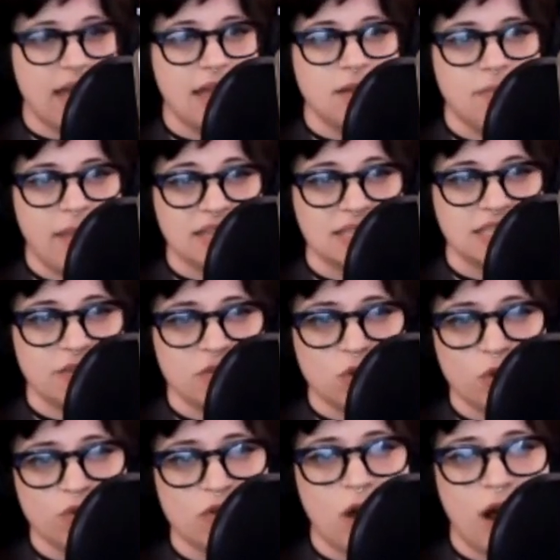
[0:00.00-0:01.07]
and it makes it
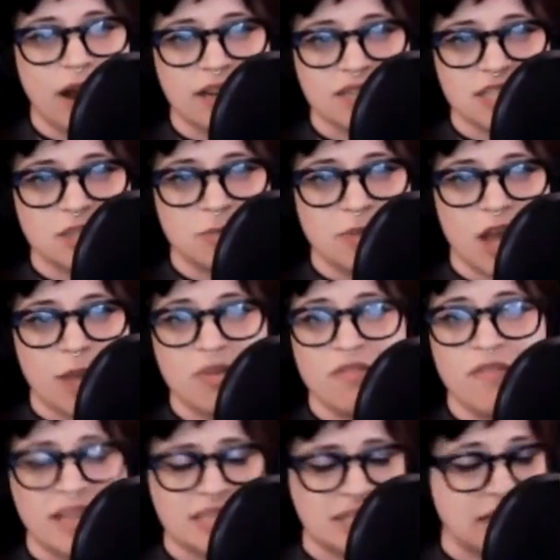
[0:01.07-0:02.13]
difficult for audiences to become
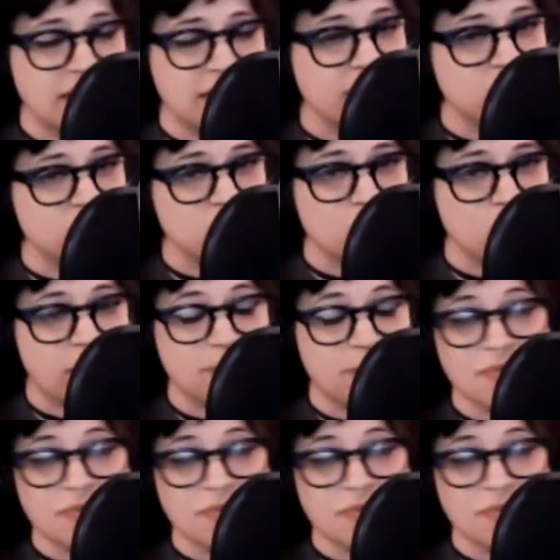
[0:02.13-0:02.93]
invested in their story.